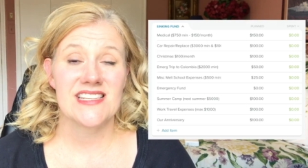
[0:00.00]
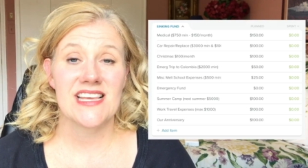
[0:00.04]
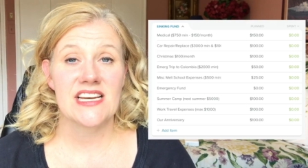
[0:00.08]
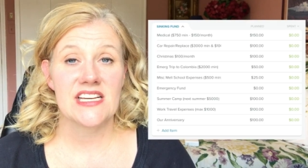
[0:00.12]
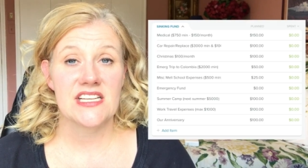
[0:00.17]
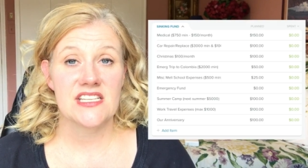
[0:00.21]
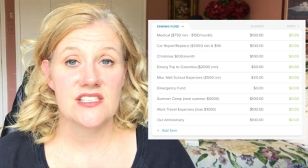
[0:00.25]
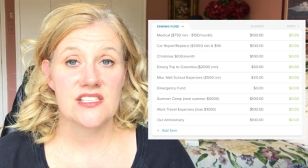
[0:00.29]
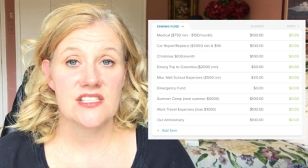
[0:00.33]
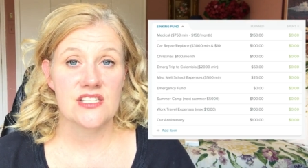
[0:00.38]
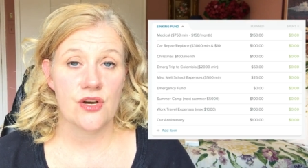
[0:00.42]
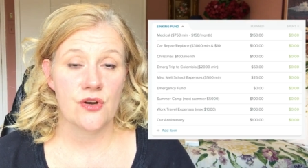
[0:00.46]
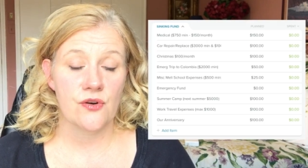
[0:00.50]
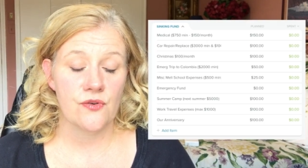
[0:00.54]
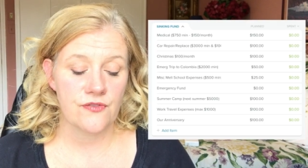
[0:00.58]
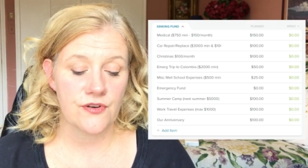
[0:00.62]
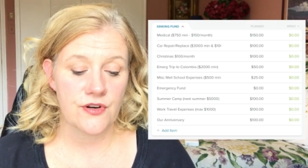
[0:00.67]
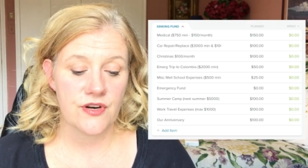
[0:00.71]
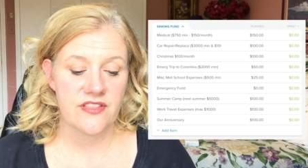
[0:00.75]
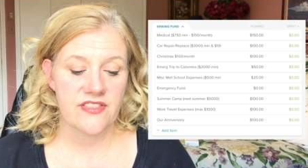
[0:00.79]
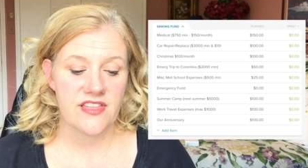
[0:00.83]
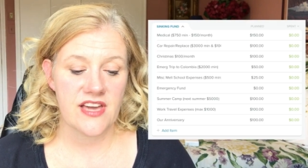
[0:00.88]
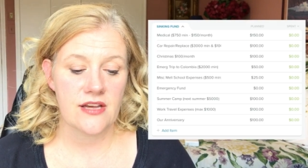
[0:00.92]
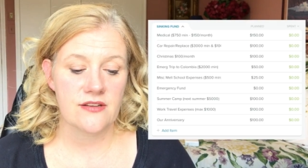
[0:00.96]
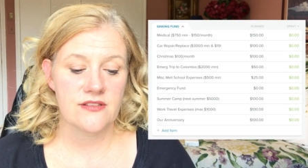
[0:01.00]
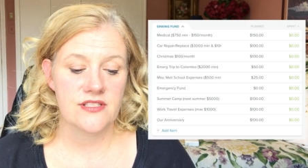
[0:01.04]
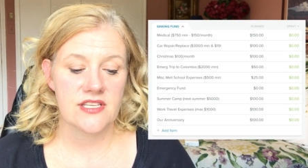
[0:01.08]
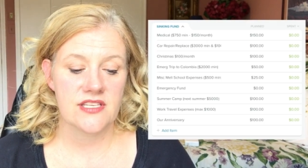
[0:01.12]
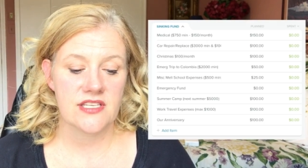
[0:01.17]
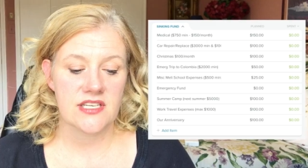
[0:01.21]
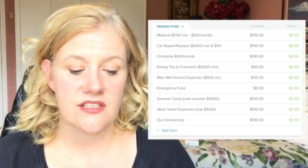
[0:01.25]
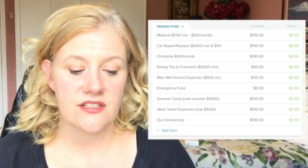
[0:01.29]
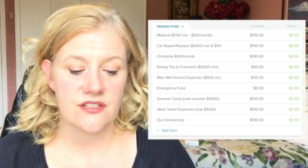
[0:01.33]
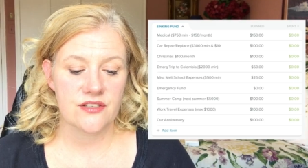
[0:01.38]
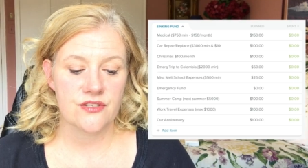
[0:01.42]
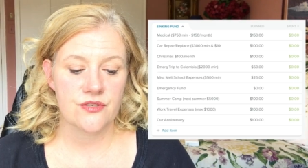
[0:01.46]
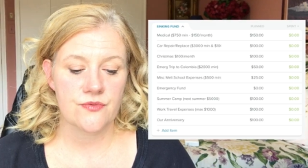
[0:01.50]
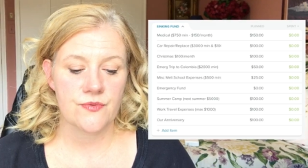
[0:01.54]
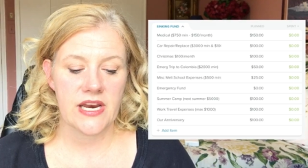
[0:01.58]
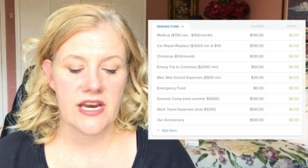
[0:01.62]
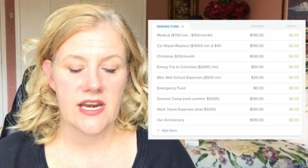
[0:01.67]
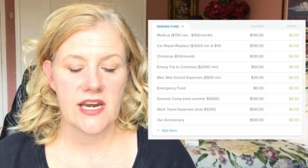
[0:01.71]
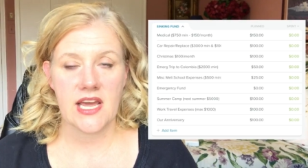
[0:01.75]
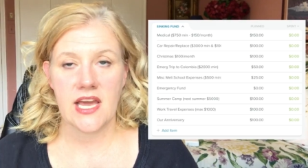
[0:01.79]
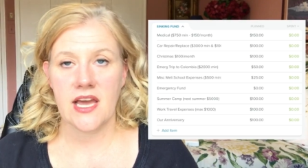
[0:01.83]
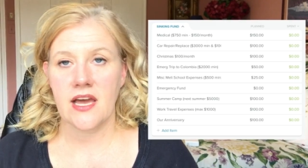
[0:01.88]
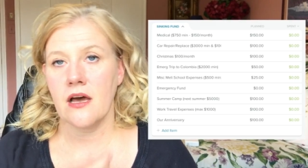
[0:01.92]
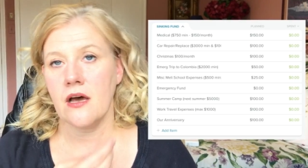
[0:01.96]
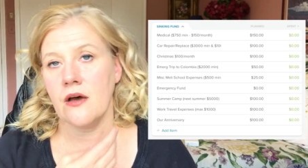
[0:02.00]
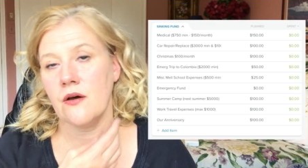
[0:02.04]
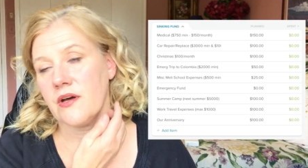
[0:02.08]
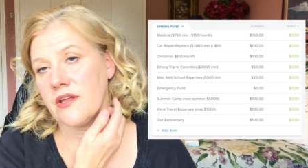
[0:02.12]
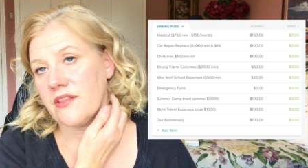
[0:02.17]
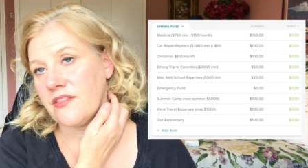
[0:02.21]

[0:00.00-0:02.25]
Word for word: that is over a thousand dollars right now.